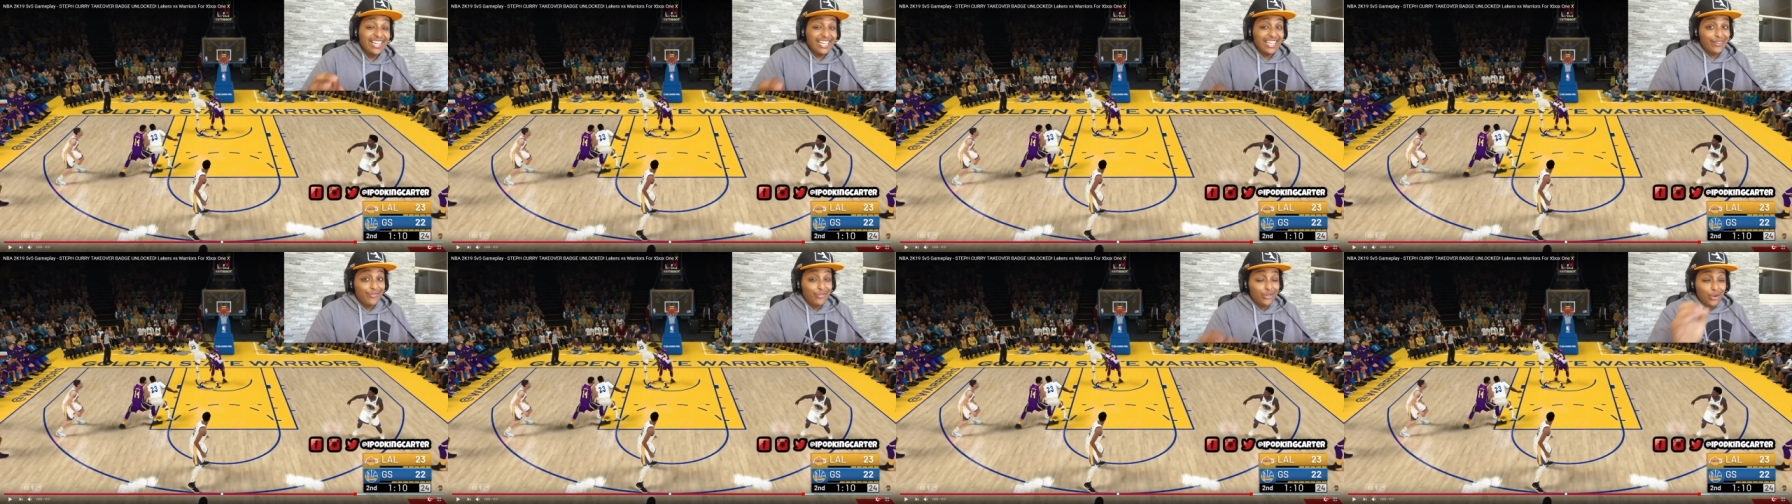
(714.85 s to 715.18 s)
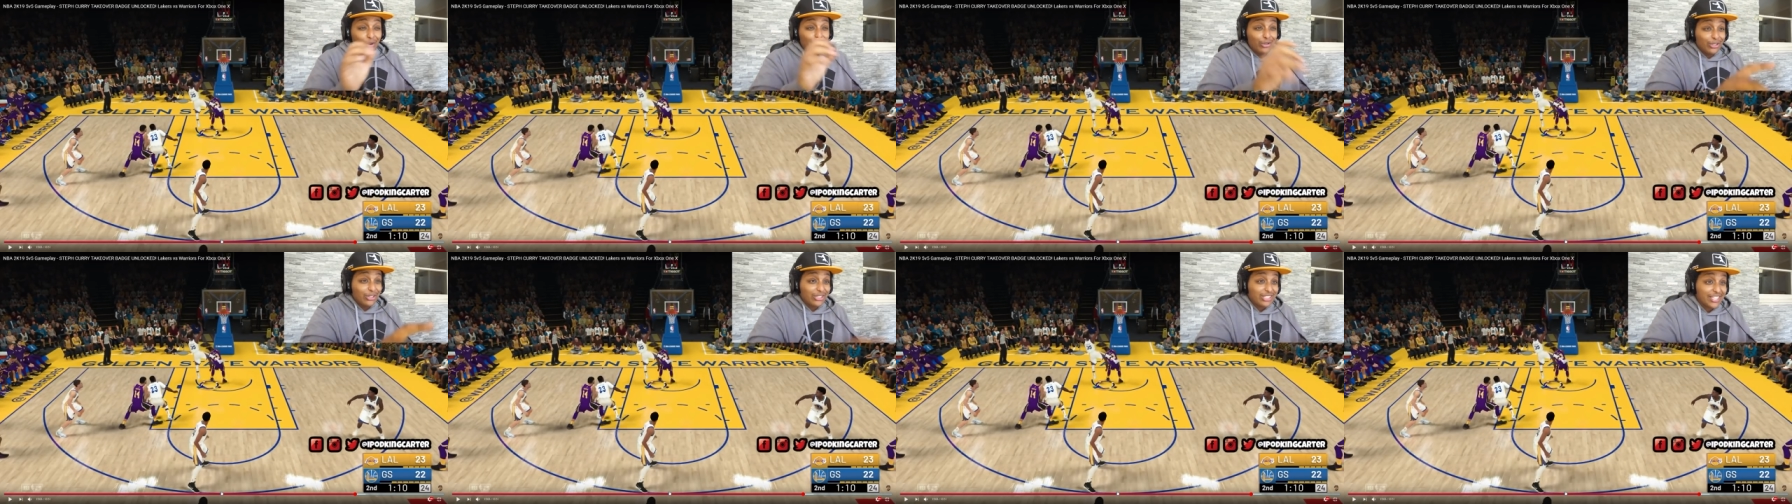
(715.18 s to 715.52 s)
Even
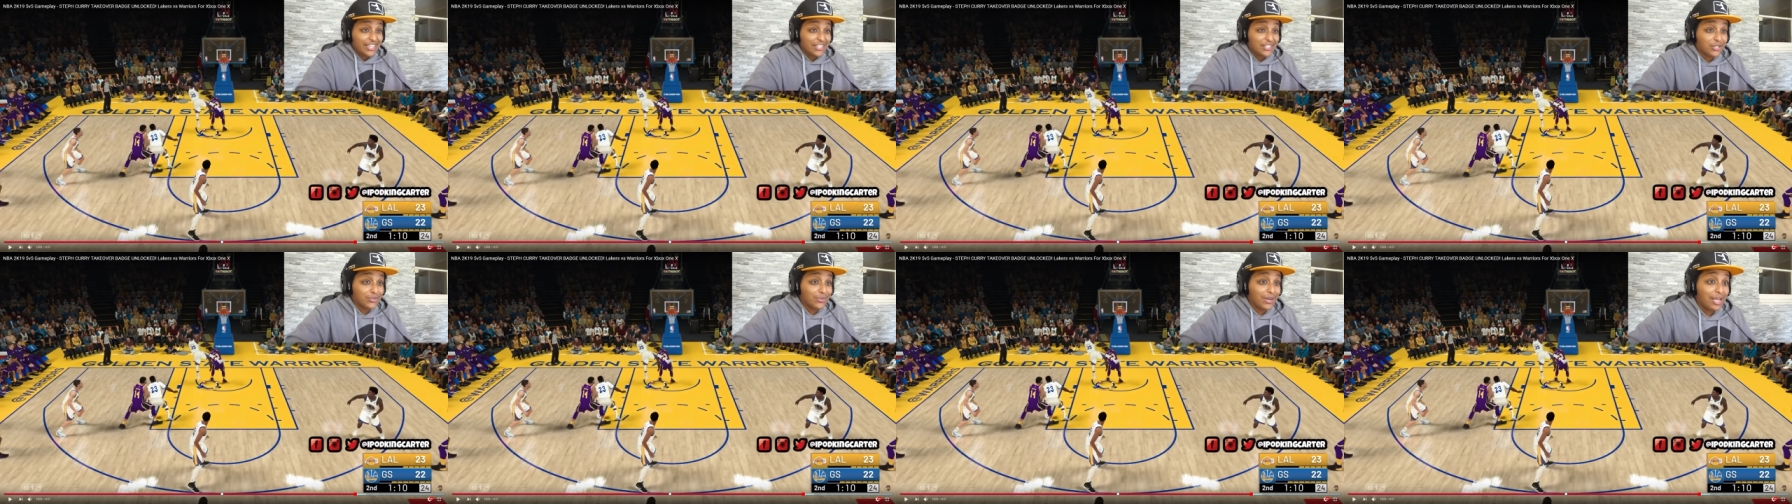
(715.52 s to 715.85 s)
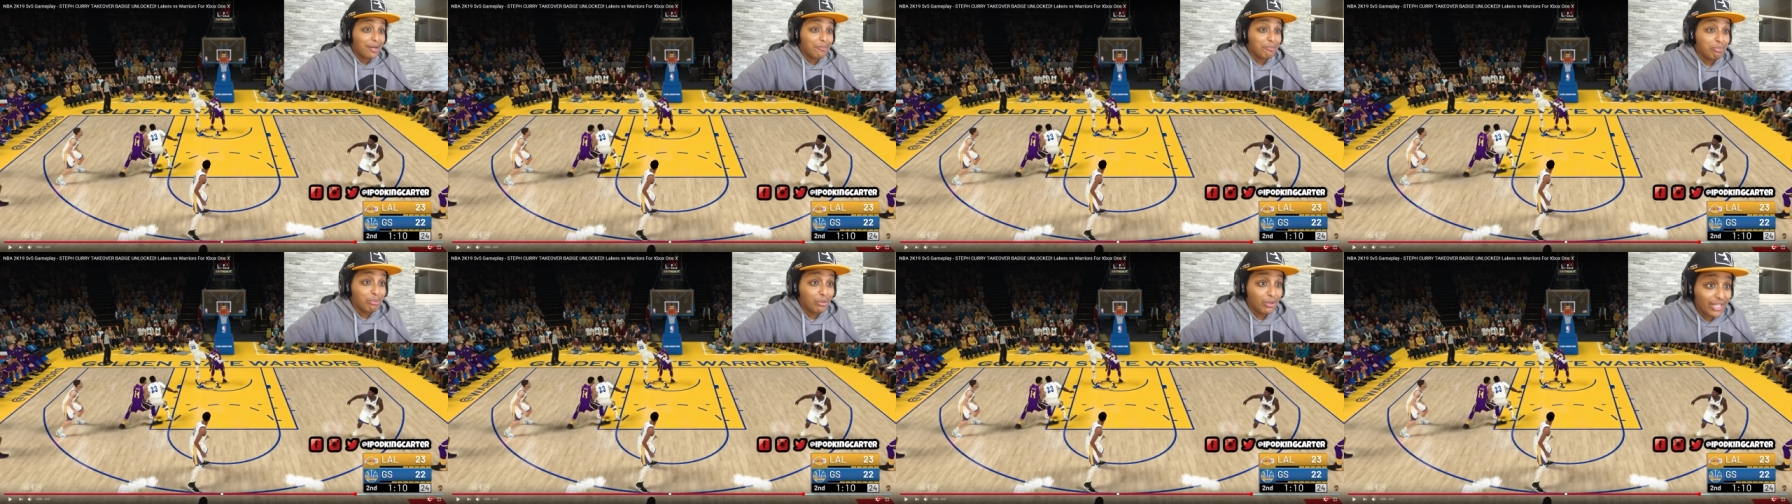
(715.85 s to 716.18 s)
though it looks like
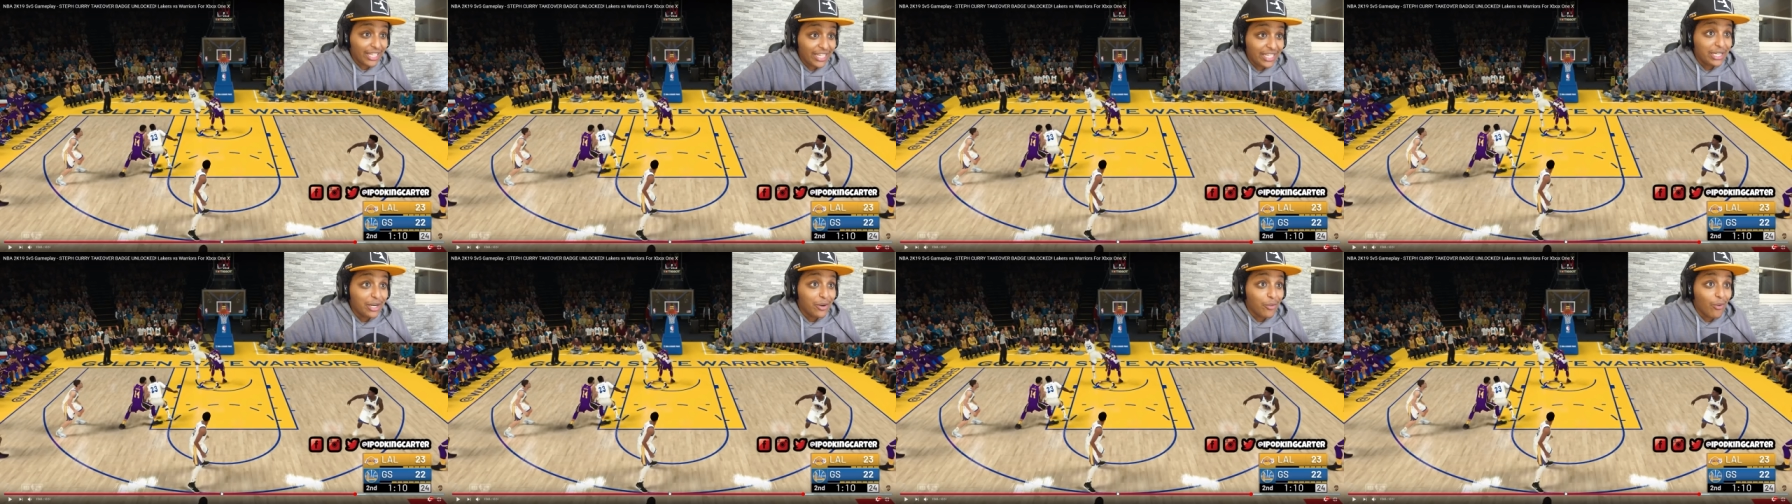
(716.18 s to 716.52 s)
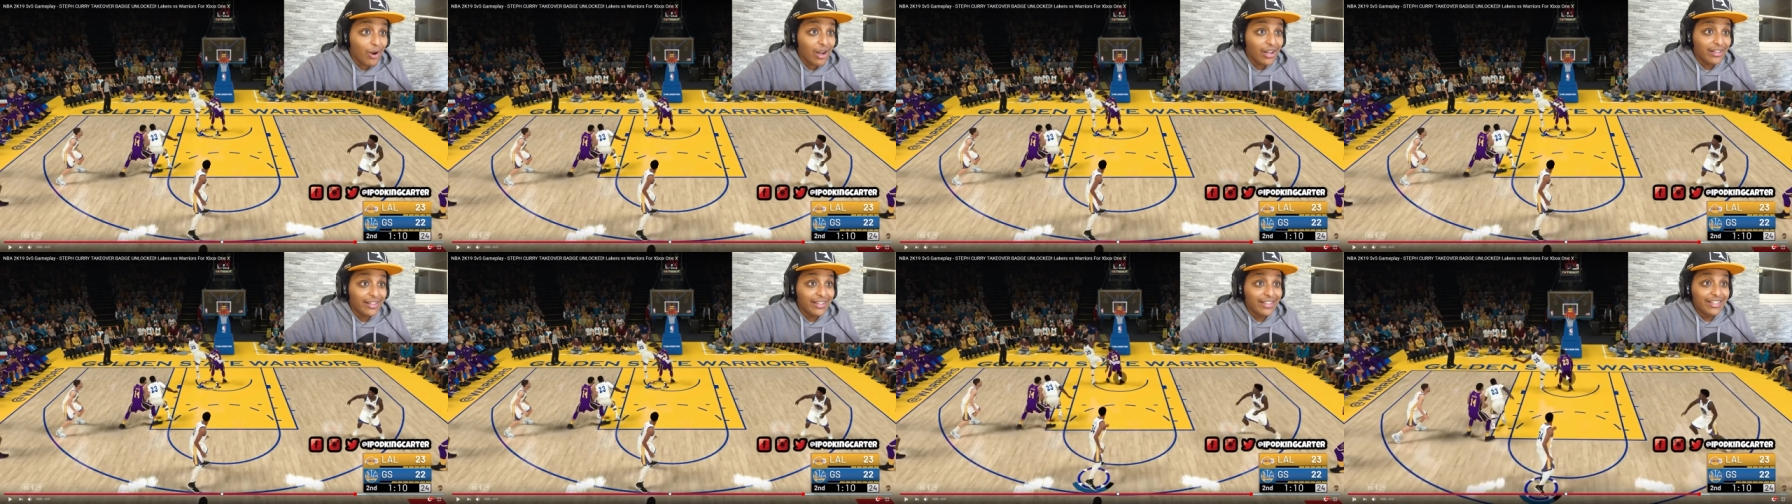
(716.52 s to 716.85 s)
Durant played it
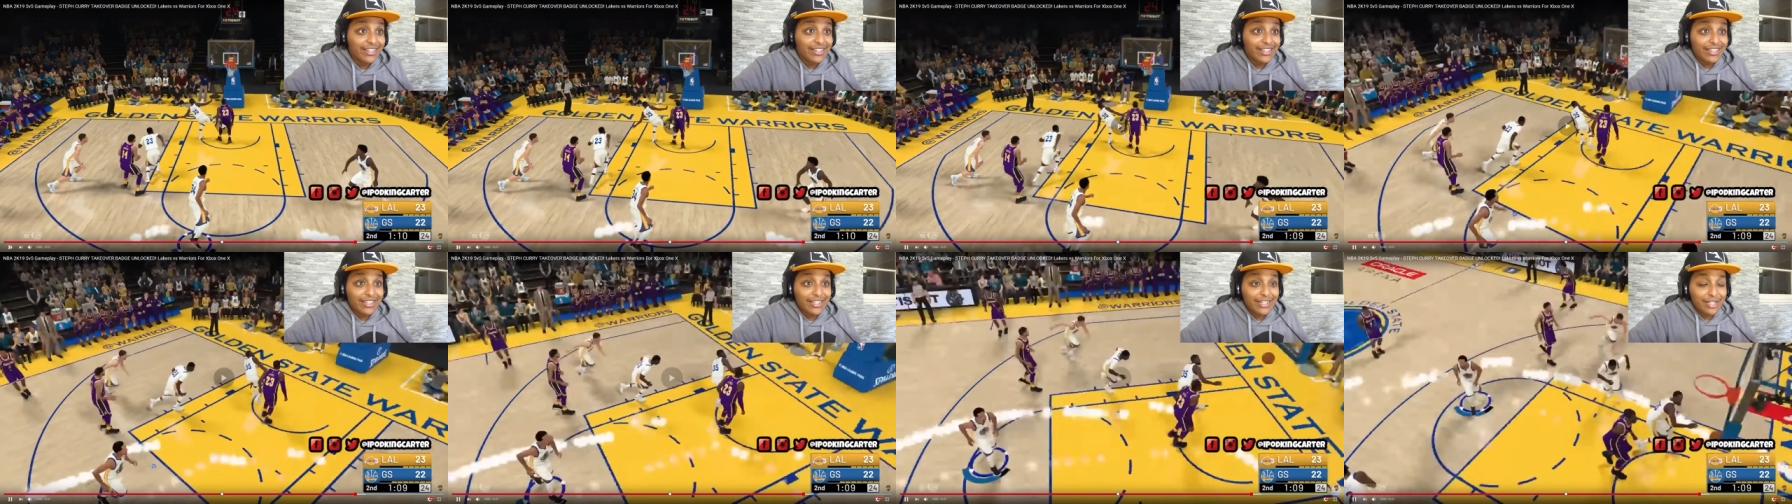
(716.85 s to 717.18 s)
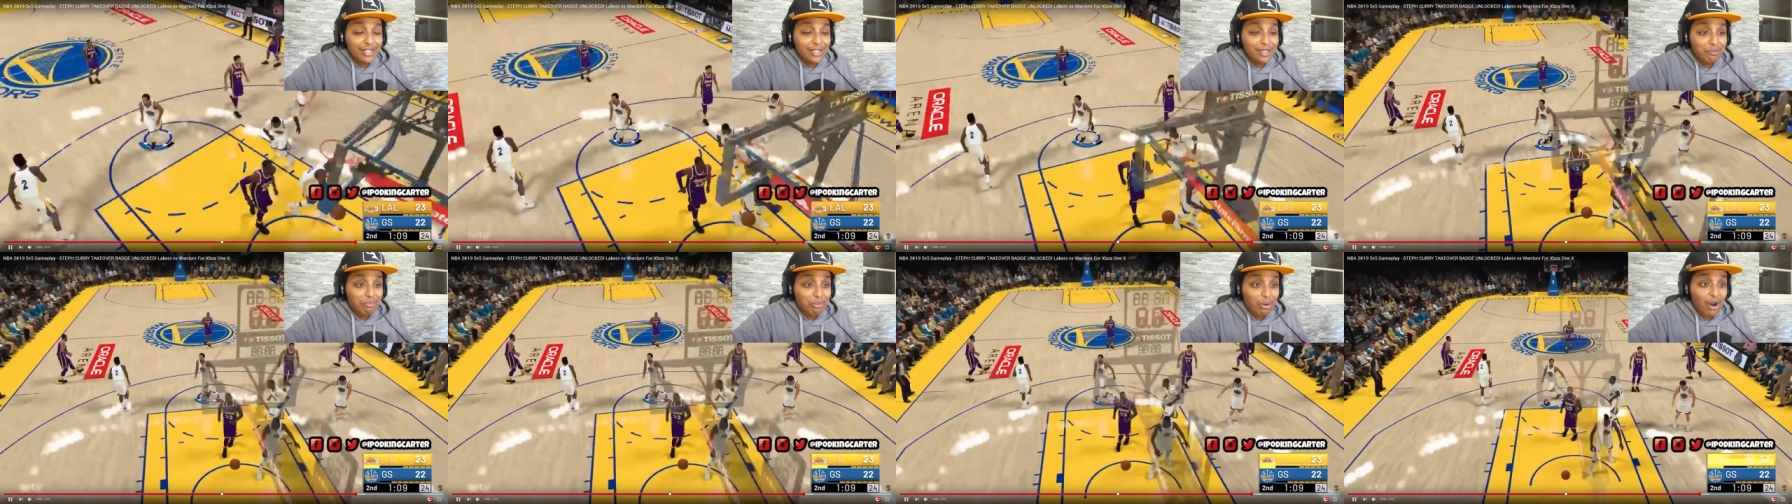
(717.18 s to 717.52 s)
well,
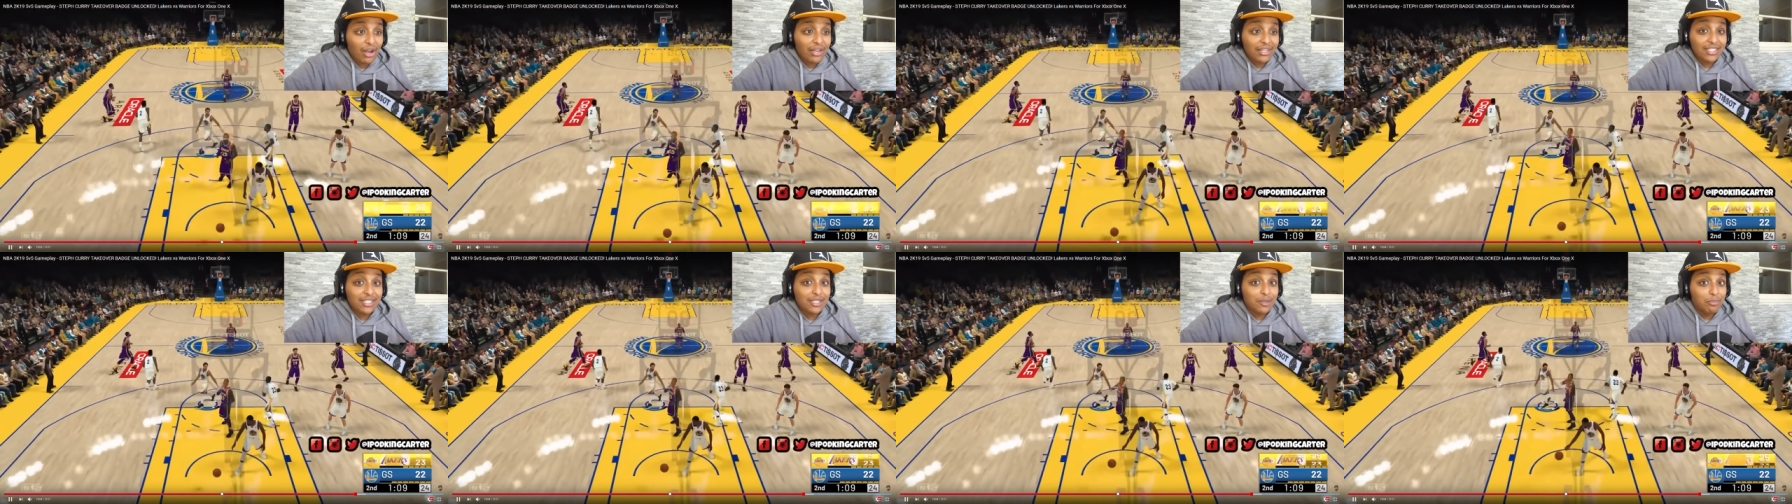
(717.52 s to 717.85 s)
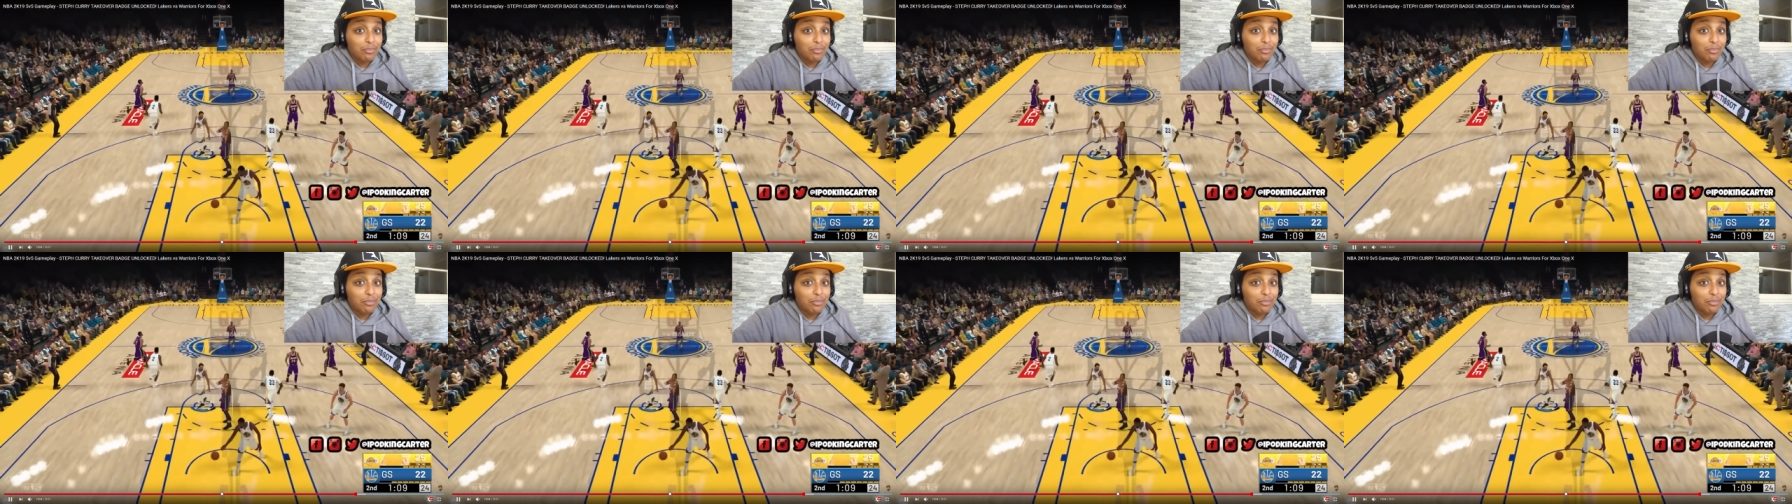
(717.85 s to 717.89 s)
LeBron gets